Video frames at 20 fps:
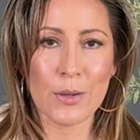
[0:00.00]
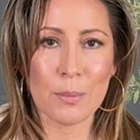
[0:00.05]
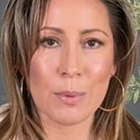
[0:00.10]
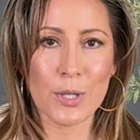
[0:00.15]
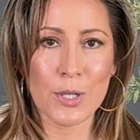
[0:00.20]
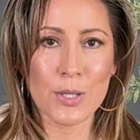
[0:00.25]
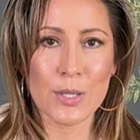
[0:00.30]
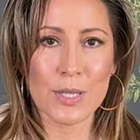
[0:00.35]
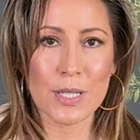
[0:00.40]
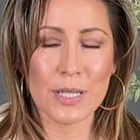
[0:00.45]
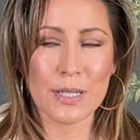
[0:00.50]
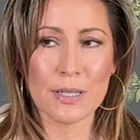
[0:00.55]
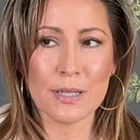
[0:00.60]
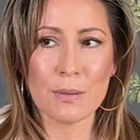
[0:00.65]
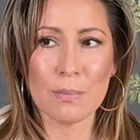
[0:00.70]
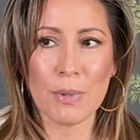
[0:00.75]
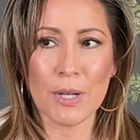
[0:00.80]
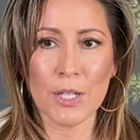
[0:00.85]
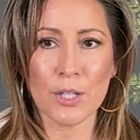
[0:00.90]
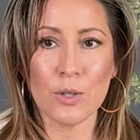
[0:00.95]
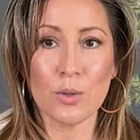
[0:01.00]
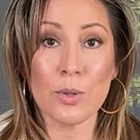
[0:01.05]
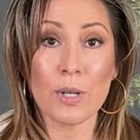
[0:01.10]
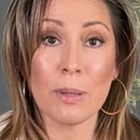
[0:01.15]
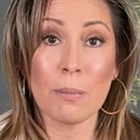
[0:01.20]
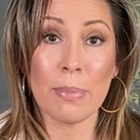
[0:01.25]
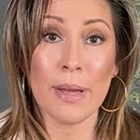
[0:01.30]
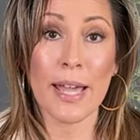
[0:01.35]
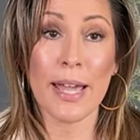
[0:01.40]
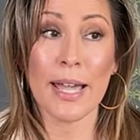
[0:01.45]
purses, but you
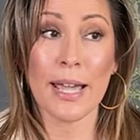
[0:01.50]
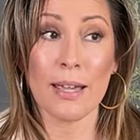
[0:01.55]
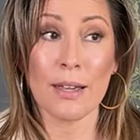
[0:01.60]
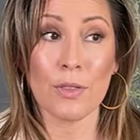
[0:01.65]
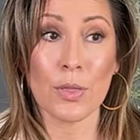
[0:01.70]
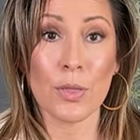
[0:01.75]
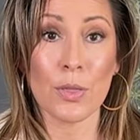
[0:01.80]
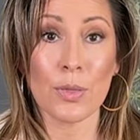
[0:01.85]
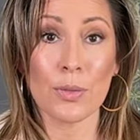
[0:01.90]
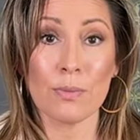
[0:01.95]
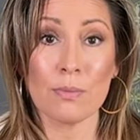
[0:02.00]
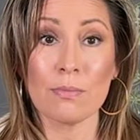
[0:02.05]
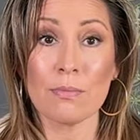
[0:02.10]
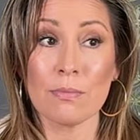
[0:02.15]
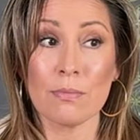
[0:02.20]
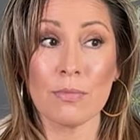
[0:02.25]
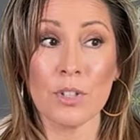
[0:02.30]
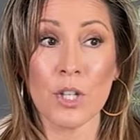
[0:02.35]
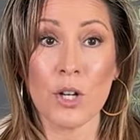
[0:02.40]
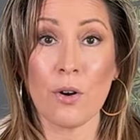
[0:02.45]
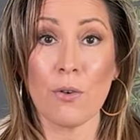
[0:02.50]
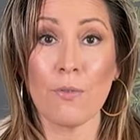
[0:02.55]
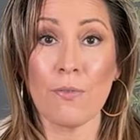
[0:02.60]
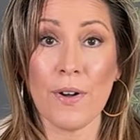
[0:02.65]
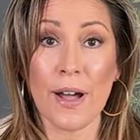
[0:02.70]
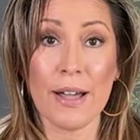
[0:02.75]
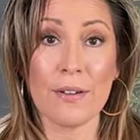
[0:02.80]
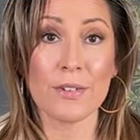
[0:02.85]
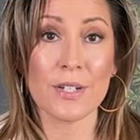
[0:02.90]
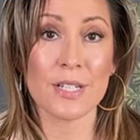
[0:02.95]
can pay, you know,
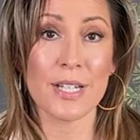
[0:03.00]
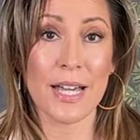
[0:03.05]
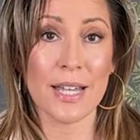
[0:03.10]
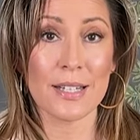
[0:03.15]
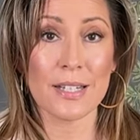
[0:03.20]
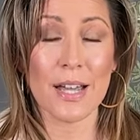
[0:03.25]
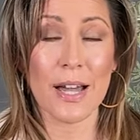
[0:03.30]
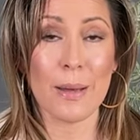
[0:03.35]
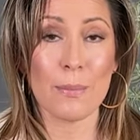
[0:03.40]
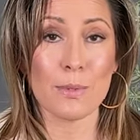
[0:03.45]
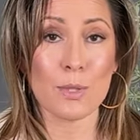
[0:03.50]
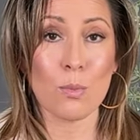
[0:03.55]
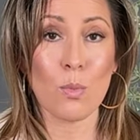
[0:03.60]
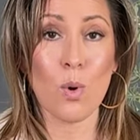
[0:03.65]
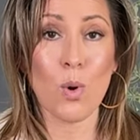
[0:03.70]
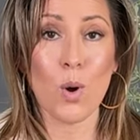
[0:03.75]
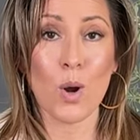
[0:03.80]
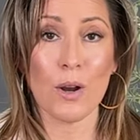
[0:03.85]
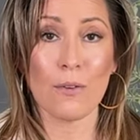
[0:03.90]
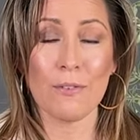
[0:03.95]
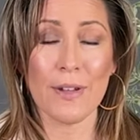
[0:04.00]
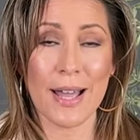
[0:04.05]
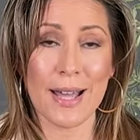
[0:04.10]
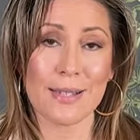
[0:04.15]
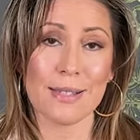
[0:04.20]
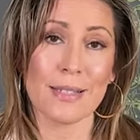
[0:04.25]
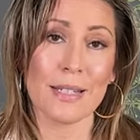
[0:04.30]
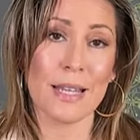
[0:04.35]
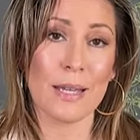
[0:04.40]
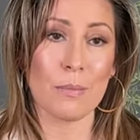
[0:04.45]
5 or 10 times more if it
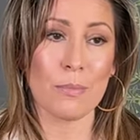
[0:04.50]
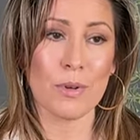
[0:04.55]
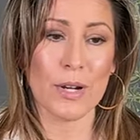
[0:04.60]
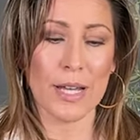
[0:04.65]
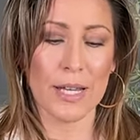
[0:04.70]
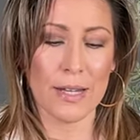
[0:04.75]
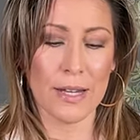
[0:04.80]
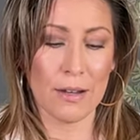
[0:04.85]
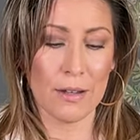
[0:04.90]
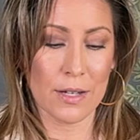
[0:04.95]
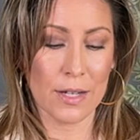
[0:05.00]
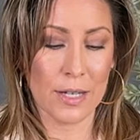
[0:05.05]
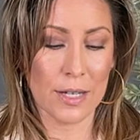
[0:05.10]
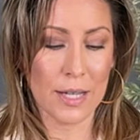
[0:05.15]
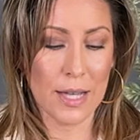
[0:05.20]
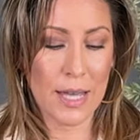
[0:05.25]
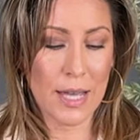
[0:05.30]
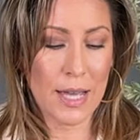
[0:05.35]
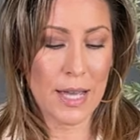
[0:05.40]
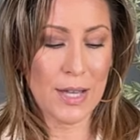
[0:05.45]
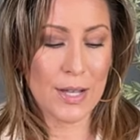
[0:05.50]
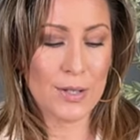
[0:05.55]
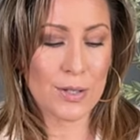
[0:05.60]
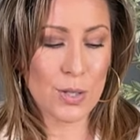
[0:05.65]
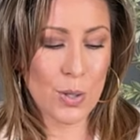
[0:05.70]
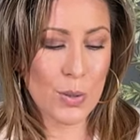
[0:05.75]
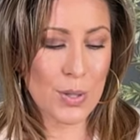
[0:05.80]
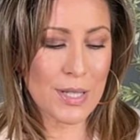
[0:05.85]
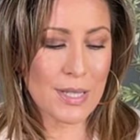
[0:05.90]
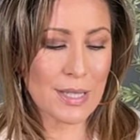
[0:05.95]
has a name brand on it.
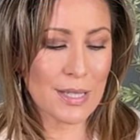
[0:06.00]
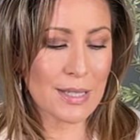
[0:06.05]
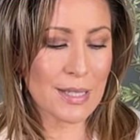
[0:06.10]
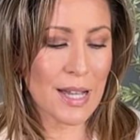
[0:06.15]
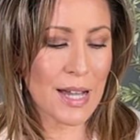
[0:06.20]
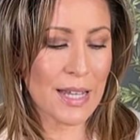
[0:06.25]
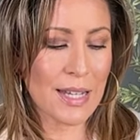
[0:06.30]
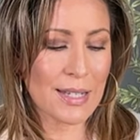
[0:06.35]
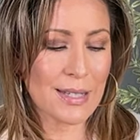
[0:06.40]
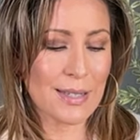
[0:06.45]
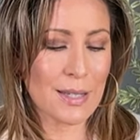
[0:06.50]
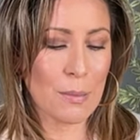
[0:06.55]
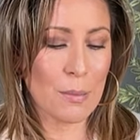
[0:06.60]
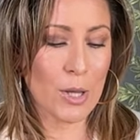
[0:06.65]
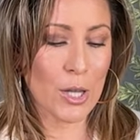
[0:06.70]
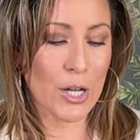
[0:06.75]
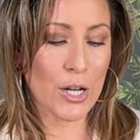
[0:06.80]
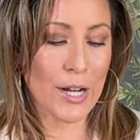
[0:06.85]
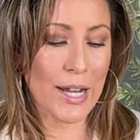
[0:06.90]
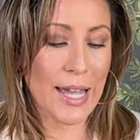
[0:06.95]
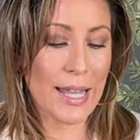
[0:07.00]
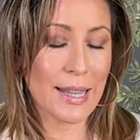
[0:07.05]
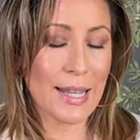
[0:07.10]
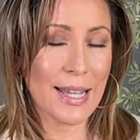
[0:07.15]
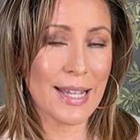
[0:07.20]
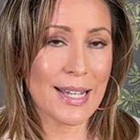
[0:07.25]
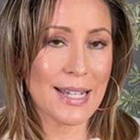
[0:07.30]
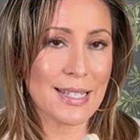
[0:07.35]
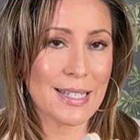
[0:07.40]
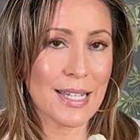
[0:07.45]
So this is kind of similar. And
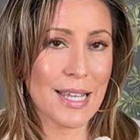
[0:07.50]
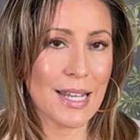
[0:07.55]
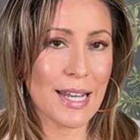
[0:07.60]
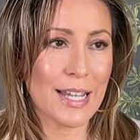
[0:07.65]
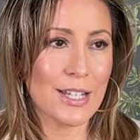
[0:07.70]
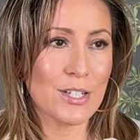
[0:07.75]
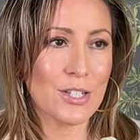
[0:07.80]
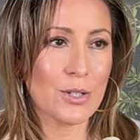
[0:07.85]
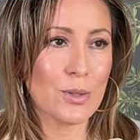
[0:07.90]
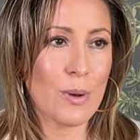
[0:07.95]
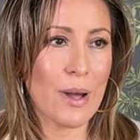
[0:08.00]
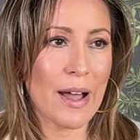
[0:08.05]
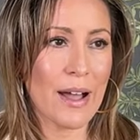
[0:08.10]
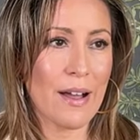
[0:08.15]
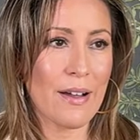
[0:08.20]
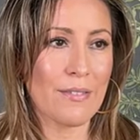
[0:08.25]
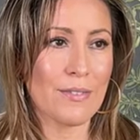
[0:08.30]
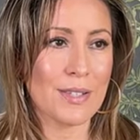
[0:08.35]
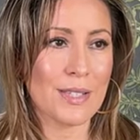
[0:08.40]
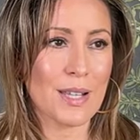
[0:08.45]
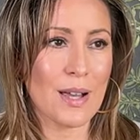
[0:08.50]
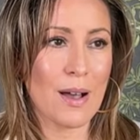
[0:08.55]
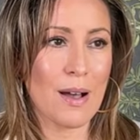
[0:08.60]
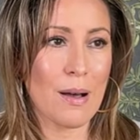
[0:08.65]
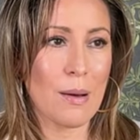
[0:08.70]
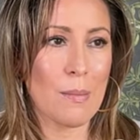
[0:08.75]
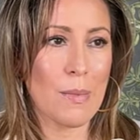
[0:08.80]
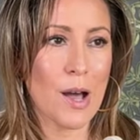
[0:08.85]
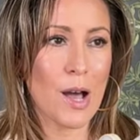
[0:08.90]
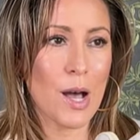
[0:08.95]
like I said, I do have
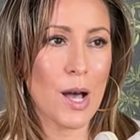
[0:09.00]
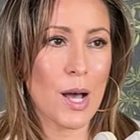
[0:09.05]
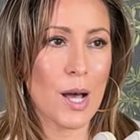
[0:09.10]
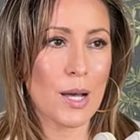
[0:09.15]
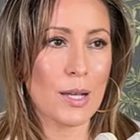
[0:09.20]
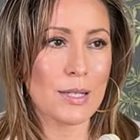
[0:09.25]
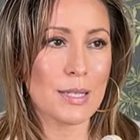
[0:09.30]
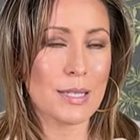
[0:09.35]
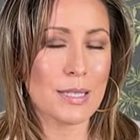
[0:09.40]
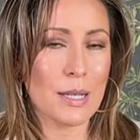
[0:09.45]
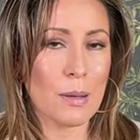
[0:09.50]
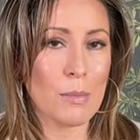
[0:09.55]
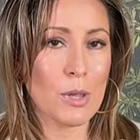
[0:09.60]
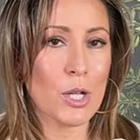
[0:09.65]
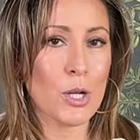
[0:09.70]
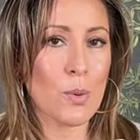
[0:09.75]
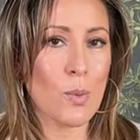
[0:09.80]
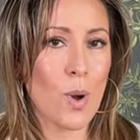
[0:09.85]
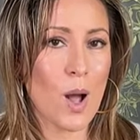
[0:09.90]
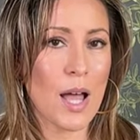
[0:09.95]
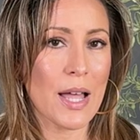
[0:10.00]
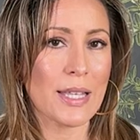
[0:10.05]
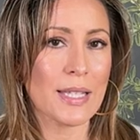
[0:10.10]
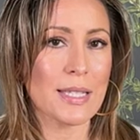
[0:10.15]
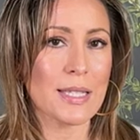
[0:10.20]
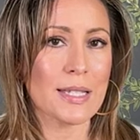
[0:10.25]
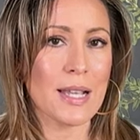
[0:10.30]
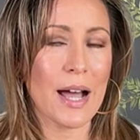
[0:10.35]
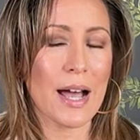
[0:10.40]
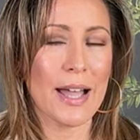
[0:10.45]
some similar
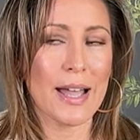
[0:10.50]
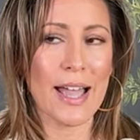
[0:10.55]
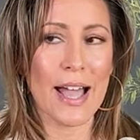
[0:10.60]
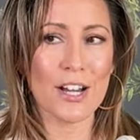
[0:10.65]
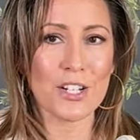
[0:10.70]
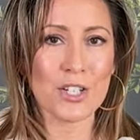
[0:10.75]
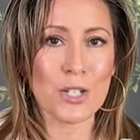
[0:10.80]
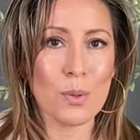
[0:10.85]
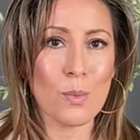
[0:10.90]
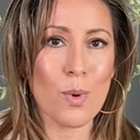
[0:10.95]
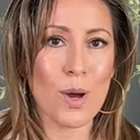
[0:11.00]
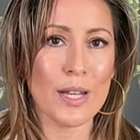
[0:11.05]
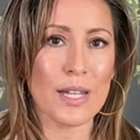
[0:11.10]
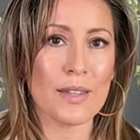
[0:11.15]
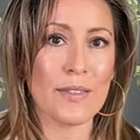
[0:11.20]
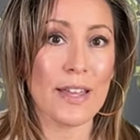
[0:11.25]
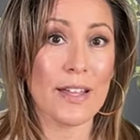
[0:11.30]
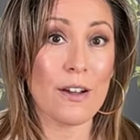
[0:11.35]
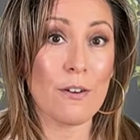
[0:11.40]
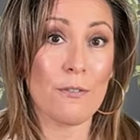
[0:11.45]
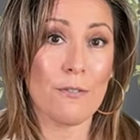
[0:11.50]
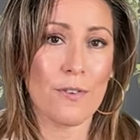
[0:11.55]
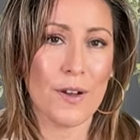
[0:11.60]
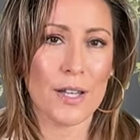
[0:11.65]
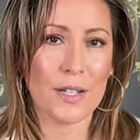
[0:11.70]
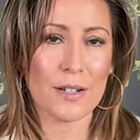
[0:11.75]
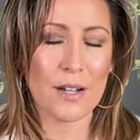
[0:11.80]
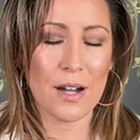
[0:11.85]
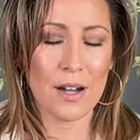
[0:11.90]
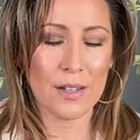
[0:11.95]
ones. I actually wanted like a
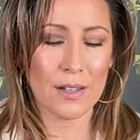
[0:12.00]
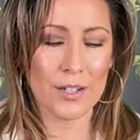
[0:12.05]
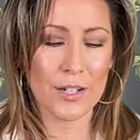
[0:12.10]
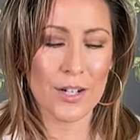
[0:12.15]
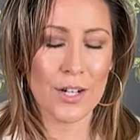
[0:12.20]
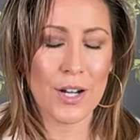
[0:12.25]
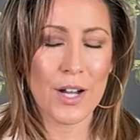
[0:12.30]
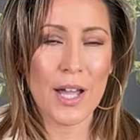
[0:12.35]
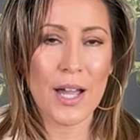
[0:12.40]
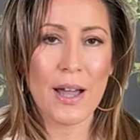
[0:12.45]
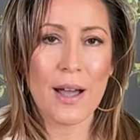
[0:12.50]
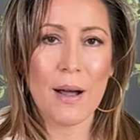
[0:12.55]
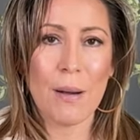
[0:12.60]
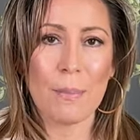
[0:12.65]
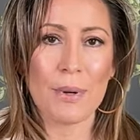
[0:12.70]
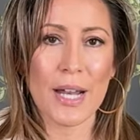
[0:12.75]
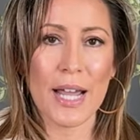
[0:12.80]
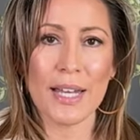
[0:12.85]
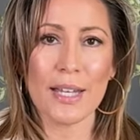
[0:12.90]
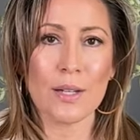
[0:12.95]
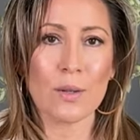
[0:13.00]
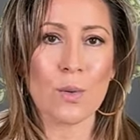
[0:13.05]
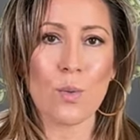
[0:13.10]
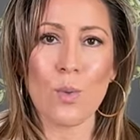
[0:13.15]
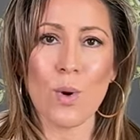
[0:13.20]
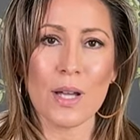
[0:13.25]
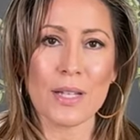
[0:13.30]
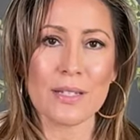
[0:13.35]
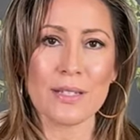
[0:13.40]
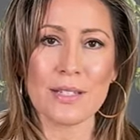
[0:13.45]
fun color, but I
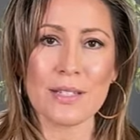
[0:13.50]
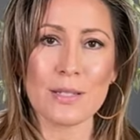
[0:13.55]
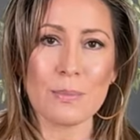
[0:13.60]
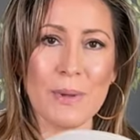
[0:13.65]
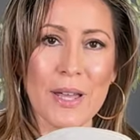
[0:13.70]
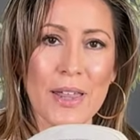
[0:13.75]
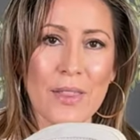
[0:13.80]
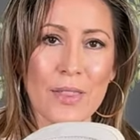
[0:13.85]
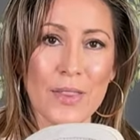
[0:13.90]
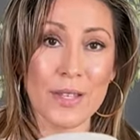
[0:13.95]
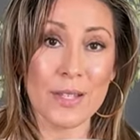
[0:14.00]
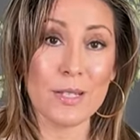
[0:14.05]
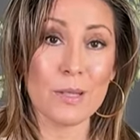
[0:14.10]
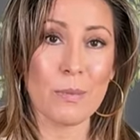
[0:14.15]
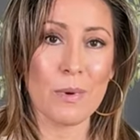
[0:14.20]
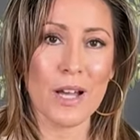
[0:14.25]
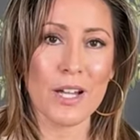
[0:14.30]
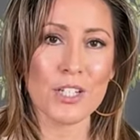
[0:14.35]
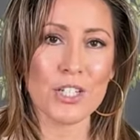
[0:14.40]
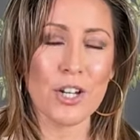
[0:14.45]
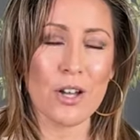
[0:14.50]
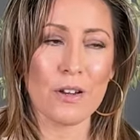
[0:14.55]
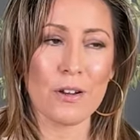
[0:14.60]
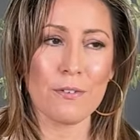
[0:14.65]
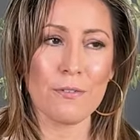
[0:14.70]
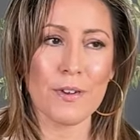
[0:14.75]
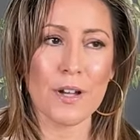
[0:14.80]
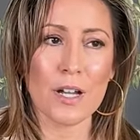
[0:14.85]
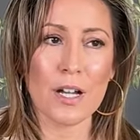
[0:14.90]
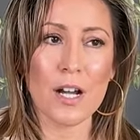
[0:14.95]
didn't want to spend this much on
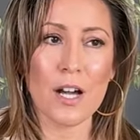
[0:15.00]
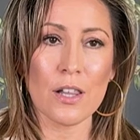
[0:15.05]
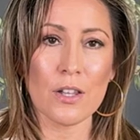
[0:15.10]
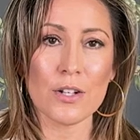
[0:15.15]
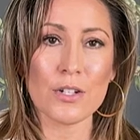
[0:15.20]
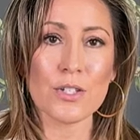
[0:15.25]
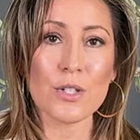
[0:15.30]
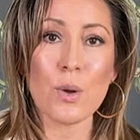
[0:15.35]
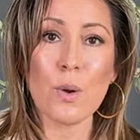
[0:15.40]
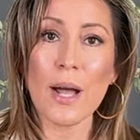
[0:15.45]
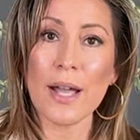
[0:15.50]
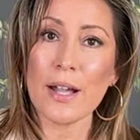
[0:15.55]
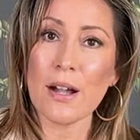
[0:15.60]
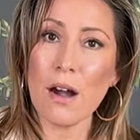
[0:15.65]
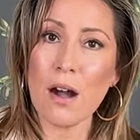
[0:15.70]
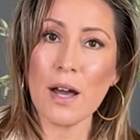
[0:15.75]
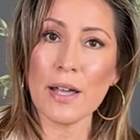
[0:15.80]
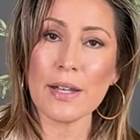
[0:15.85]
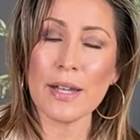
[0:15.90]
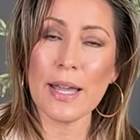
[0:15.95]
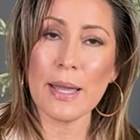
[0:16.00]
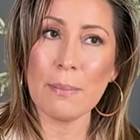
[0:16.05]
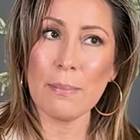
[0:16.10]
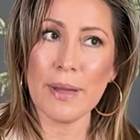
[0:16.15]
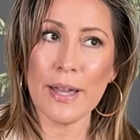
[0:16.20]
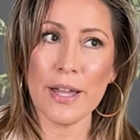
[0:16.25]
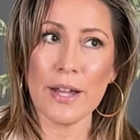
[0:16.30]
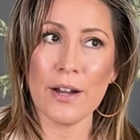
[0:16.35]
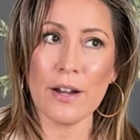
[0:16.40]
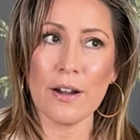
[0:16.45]
a fun color. So I got a
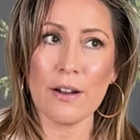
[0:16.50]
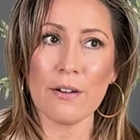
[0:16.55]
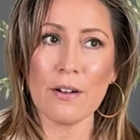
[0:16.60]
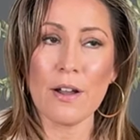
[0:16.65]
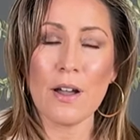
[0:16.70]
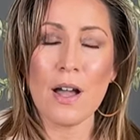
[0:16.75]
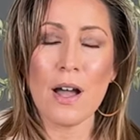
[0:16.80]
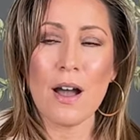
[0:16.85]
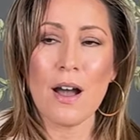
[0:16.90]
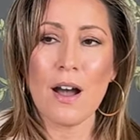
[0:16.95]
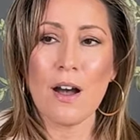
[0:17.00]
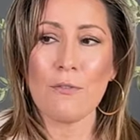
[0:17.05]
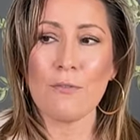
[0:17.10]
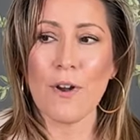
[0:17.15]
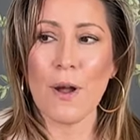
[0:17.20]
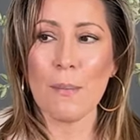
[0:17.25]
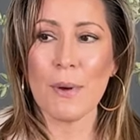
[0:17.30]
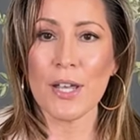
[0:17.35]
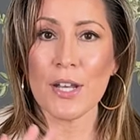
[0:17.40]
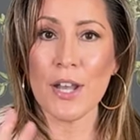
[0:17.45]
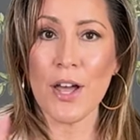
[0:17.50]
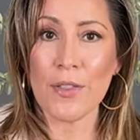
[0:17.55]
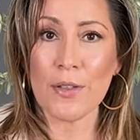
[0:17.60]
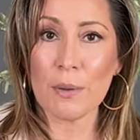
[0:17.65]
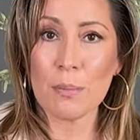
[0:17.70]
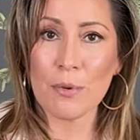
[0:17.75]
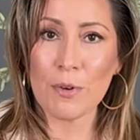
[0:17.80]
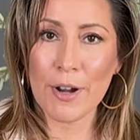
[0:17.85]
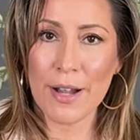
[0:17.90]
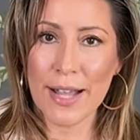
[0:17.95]
pair from
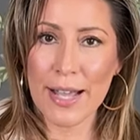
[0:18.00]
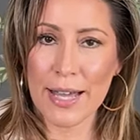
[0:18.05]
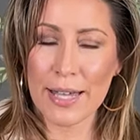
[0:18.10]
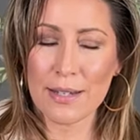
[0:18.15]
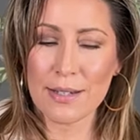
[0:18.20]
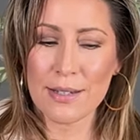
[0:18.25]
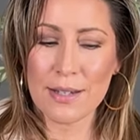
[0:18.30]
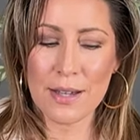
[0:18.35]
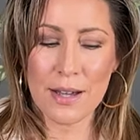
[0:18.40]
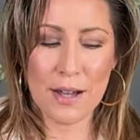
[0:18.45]
another brand